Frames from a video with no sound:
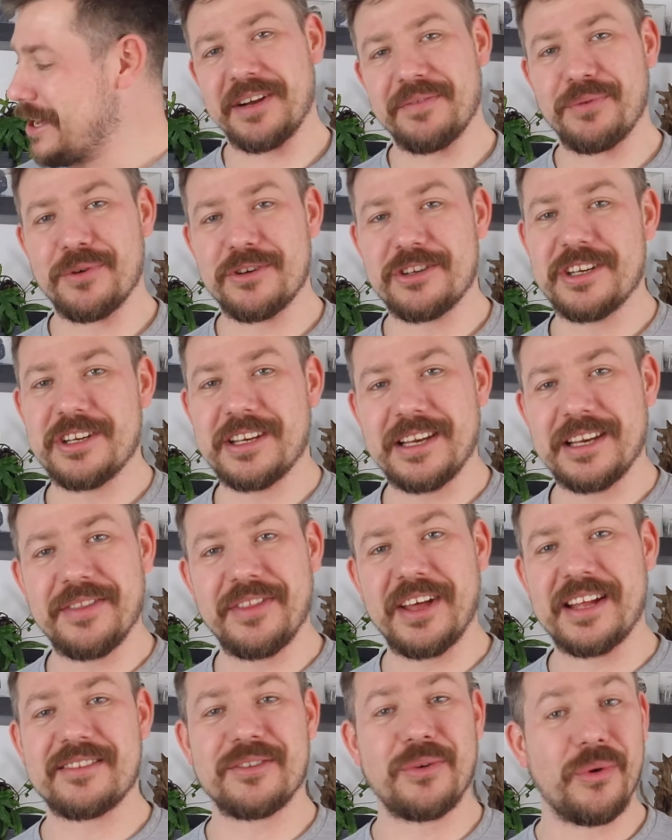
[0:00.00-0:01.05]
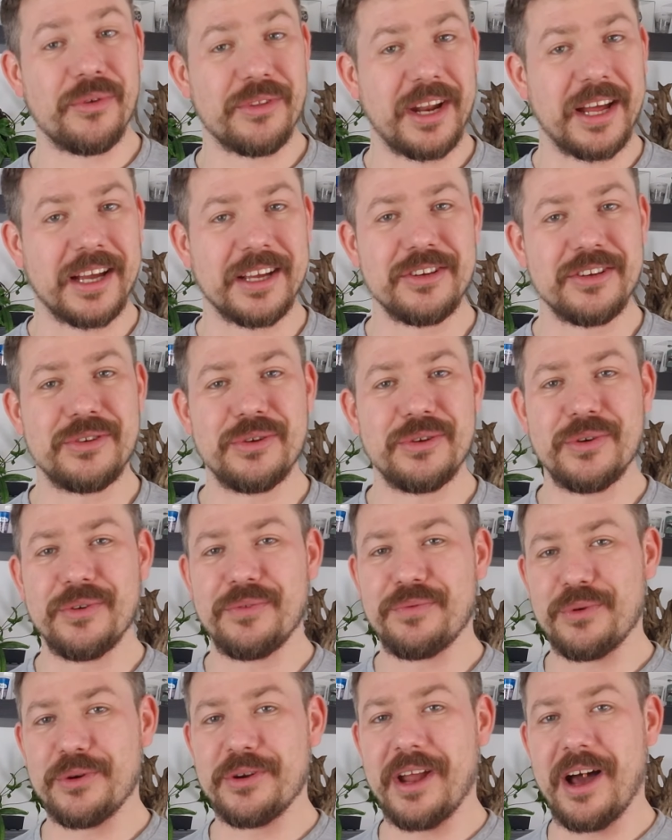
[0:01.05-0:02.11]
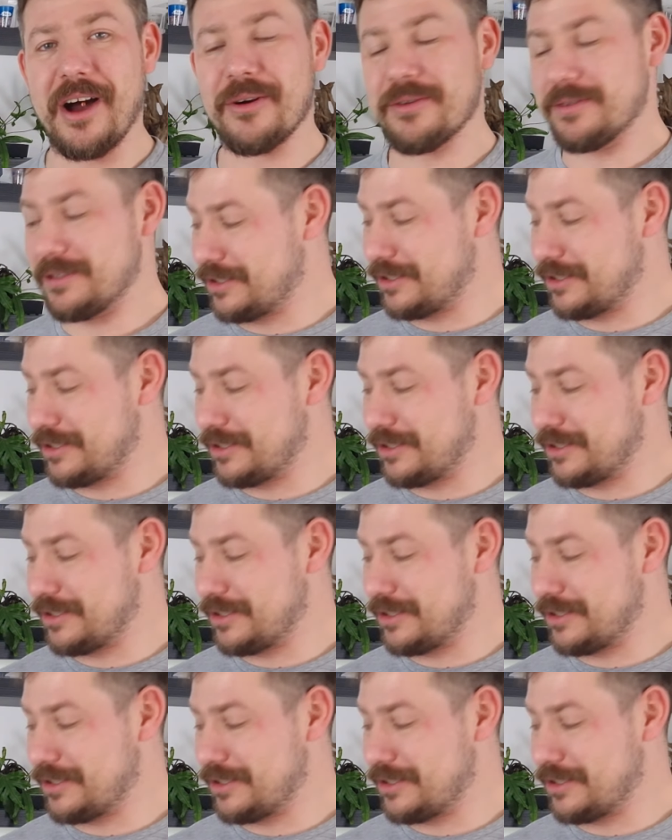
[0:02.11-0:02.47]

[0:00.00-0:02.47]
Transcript: But unfortunately, that's all that I can do for now.